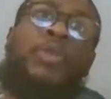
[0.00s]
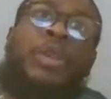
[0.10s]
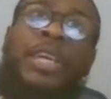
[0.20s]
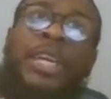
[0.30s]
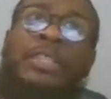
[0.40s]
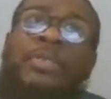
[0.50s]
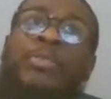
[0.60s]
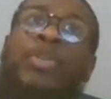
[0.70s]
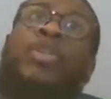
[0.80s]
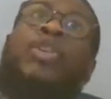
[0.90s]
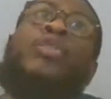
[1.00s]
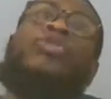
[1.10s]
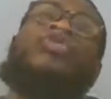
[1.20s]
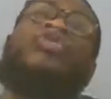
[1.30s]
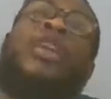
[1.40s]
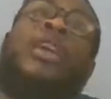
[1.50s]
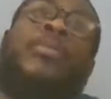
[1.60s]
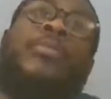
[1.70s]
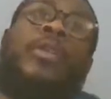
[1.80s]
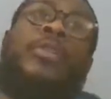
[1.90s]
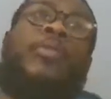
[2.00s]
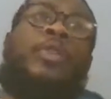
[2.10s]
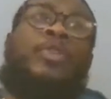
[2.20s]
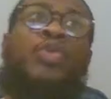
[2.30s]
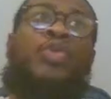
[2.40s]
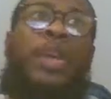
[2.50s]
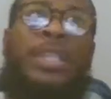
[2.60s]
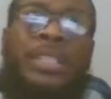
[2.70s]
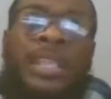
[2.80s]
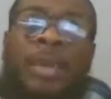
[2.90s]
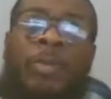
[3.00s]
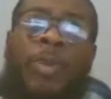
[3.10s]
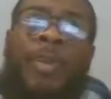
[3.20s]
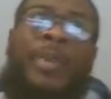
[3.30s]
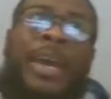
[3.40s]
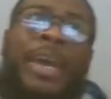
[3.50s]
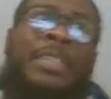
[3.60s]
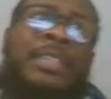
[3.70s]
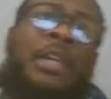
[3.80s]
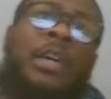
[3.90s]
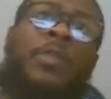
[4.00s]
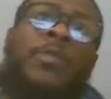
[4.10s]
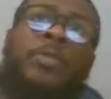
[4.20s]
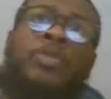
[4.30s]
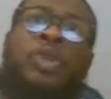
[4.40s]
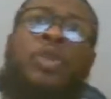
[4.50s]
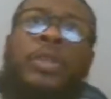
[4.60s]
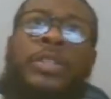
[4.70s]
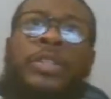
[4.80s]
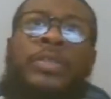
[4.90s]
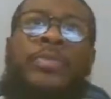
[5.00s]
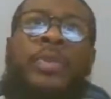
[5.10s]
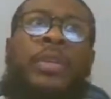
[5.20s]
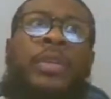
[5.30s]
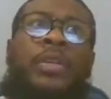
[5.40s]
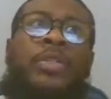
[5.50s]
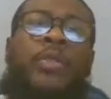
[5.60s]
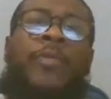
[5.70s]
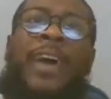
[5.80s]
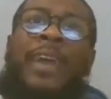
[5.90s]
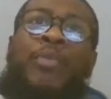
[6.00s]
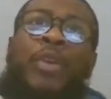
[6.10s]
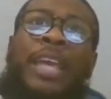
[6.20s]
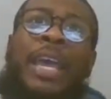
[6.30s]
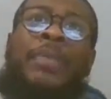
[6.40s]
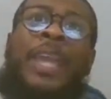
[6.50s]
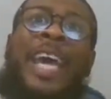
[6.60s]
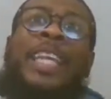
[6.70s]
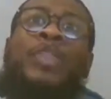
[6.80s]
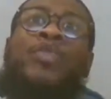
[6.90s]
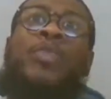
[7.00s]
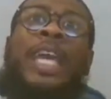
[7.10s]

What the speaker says: to catch the ball and go straight up for the two-hand slam. Great pass from Jokic. So 5-point game, 93 to